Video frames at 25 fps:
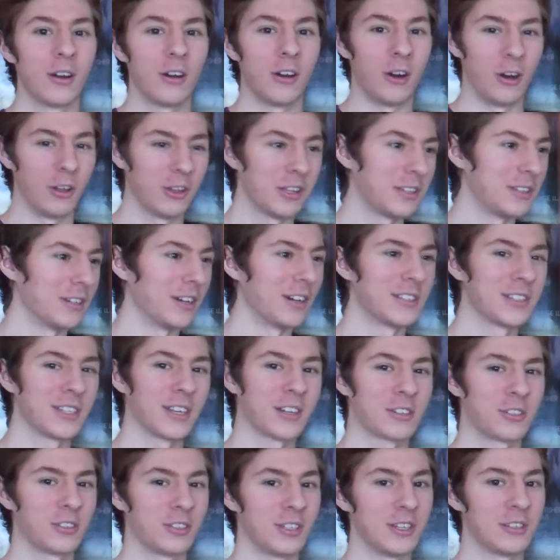all it does
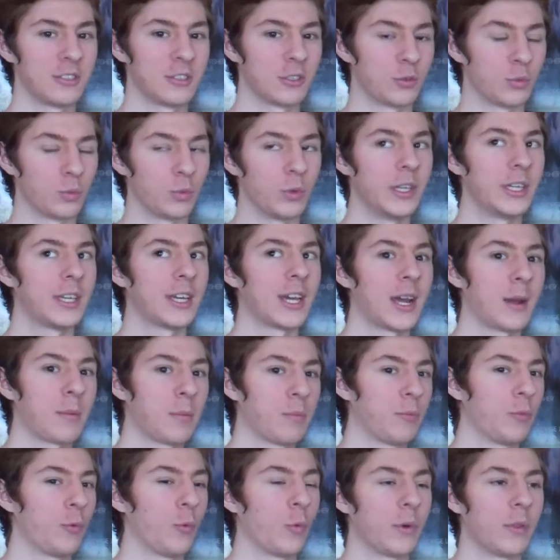actually is just recap
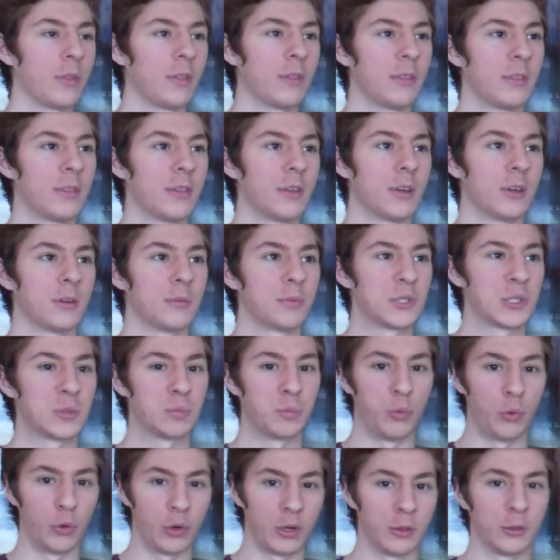the
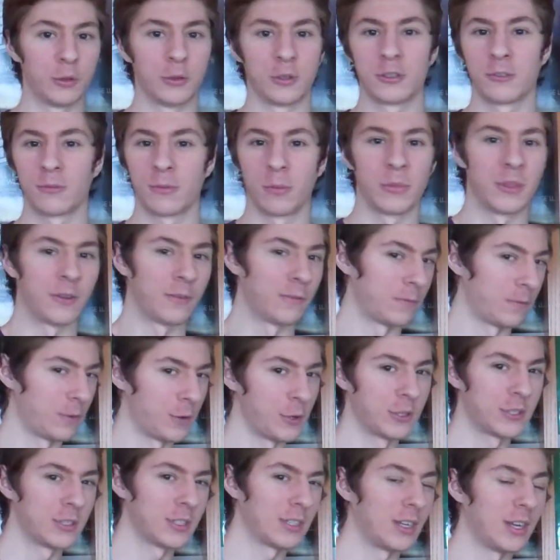spoilers from the
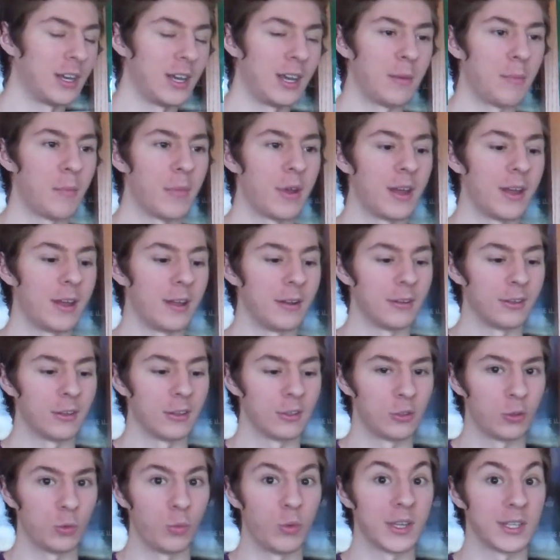first game and the
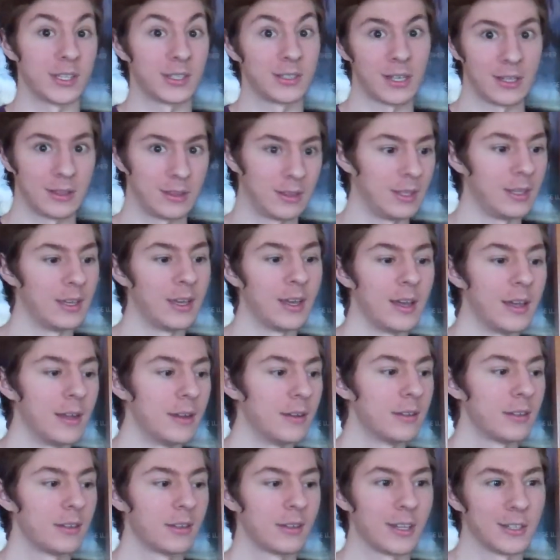twist at the
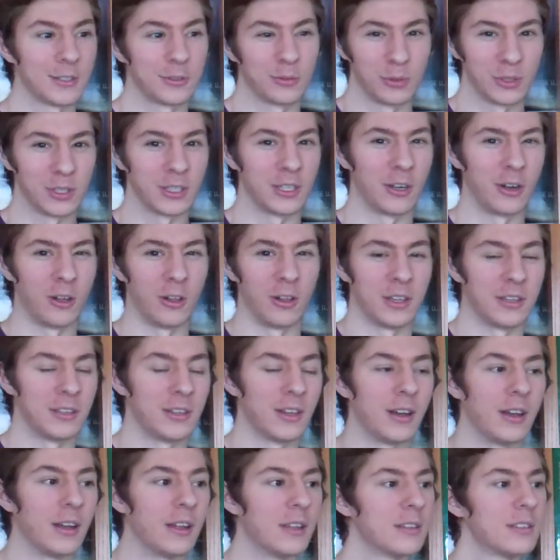end. That's really all it
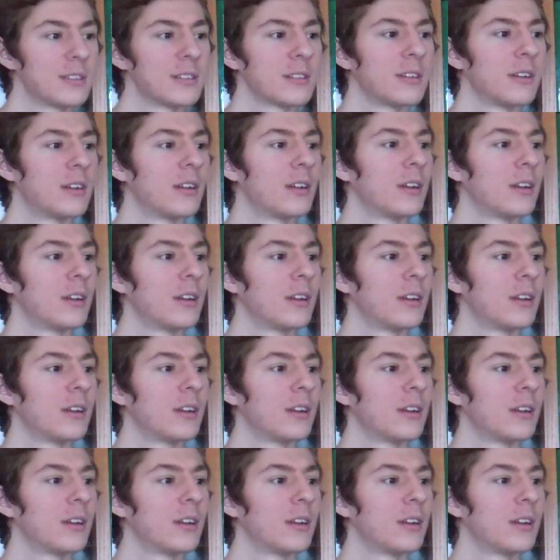does.